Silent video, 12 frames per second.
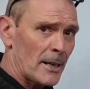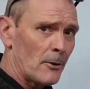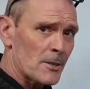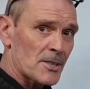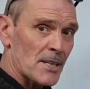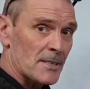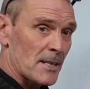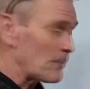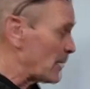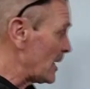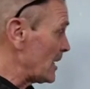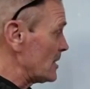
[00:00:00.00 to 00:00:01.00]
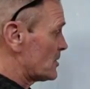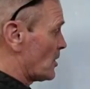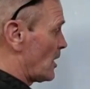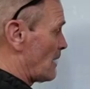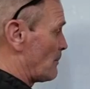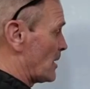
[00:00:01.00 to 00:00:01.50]
current setup is,
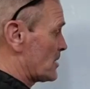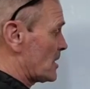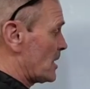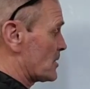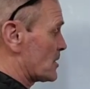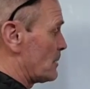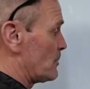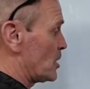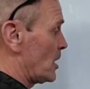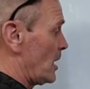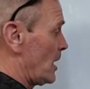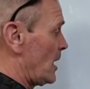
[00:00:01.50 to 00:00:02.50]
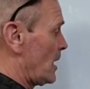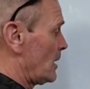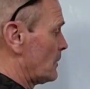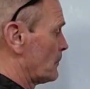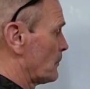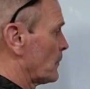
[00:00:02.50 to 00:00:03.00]
I have my C N C machine
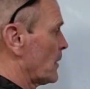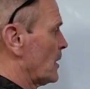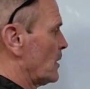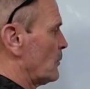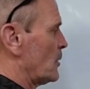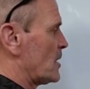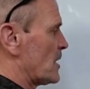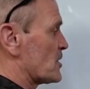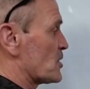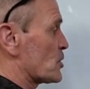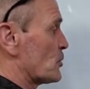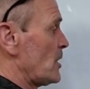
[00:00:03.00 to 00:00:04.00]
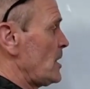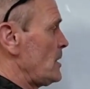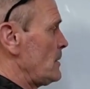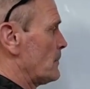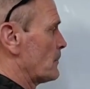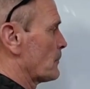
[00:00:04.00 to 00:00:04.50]
here, which has a
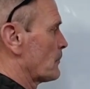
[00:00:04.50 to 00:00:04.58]
screen,